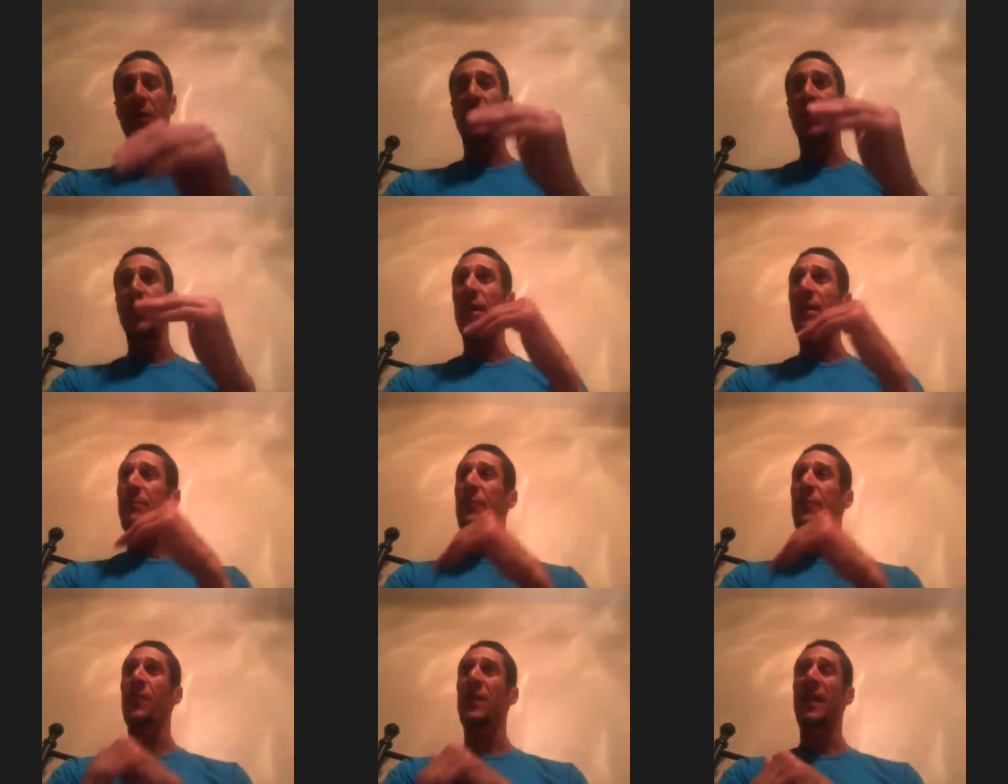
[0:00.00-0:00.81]
So I look
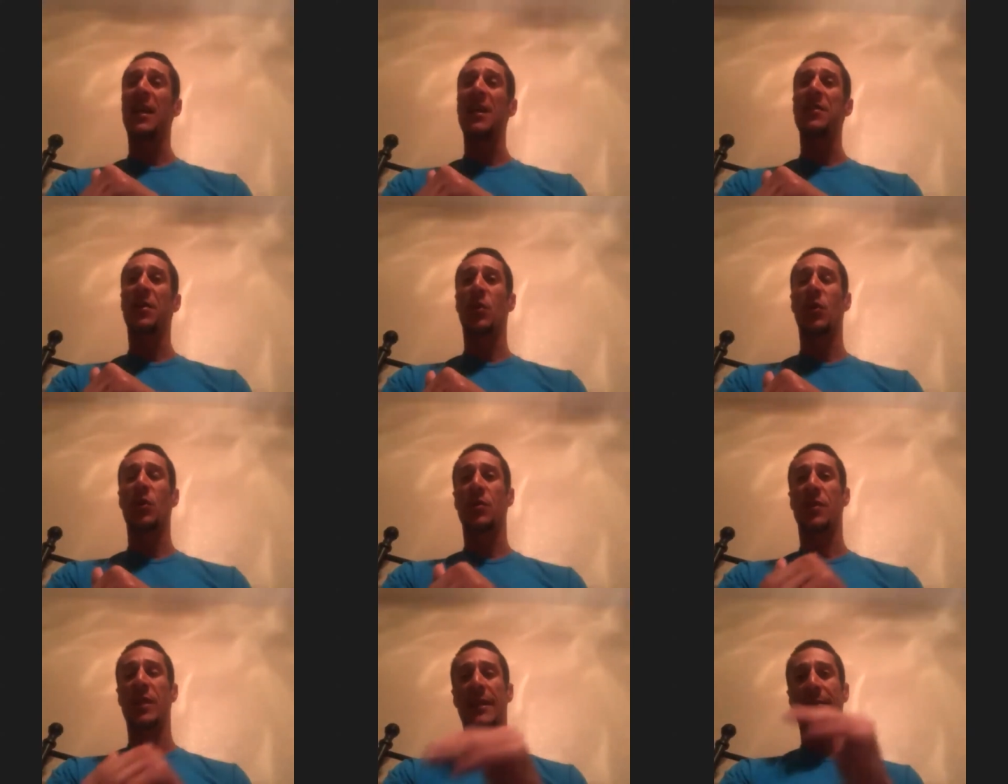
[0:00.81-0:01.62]
up for that kind of
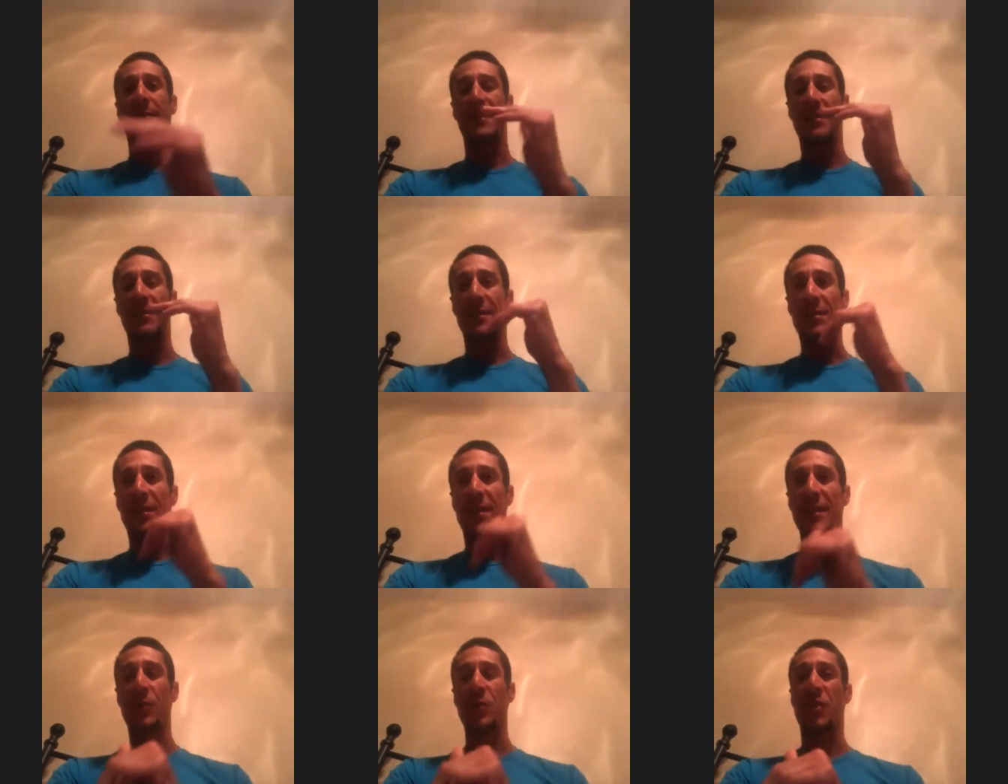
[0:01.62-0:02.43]
course that is
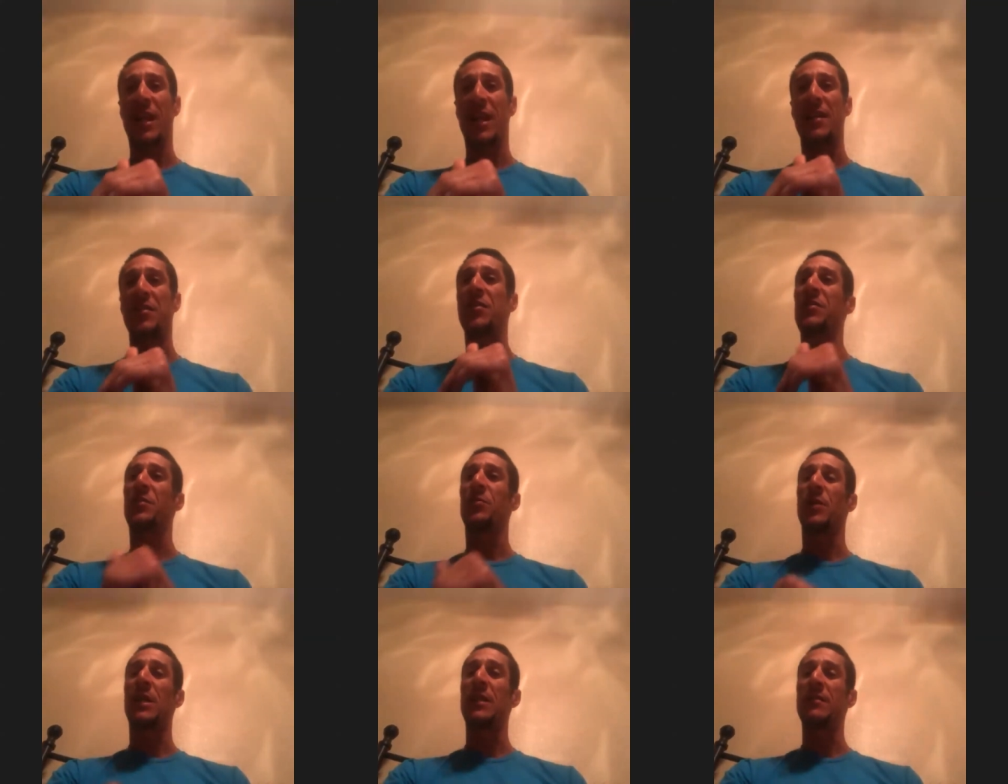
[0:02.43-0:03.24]
a little challenging
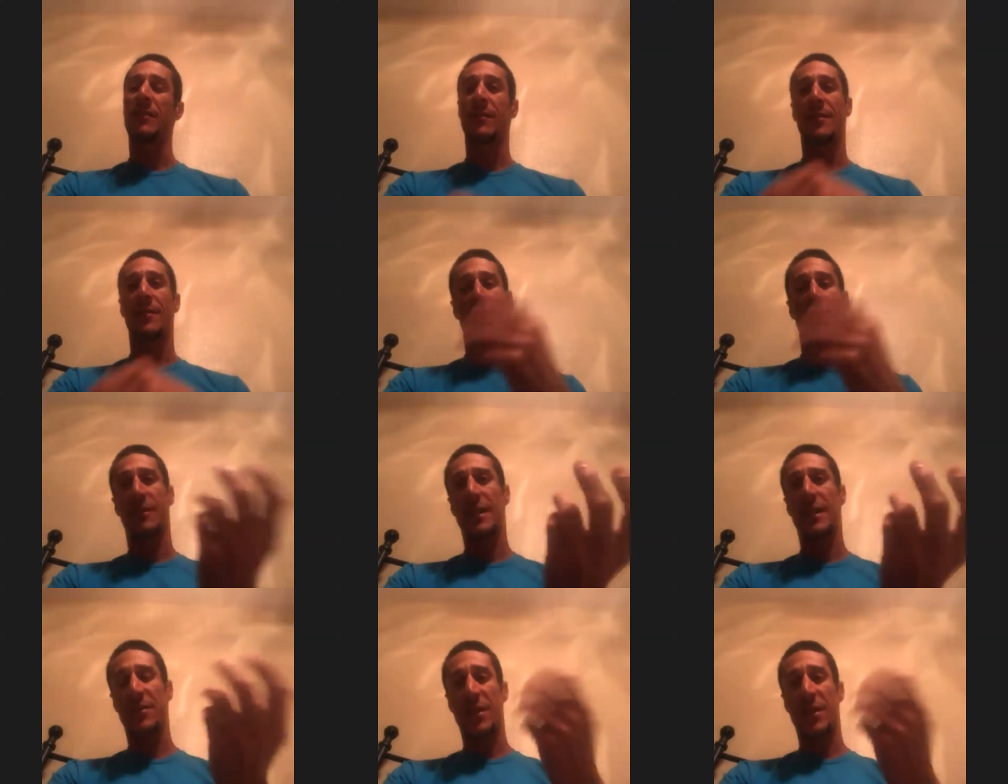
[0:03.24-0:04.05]
to run because
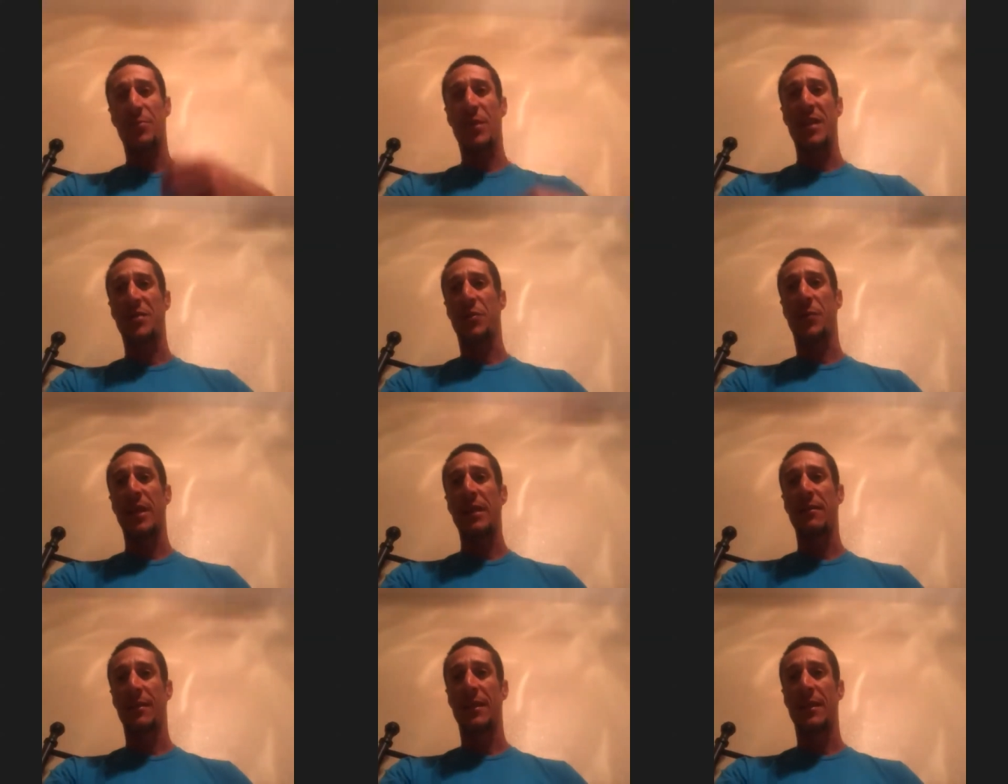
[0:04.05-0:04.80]
that's kind of my strength.